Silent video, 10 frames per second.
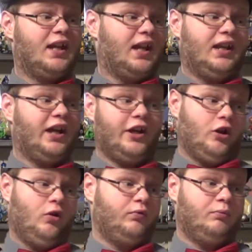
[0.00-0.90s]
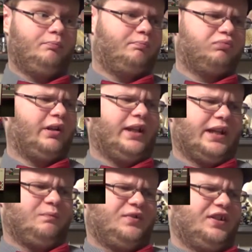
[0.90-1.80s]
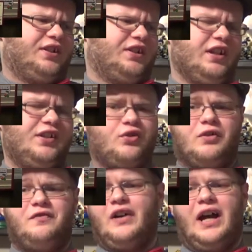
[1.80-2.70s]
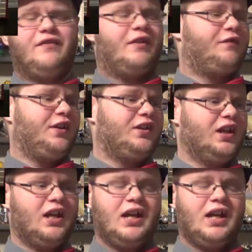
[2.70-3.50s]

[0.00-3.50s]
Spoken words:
and I own probably like 6 or 5, I think.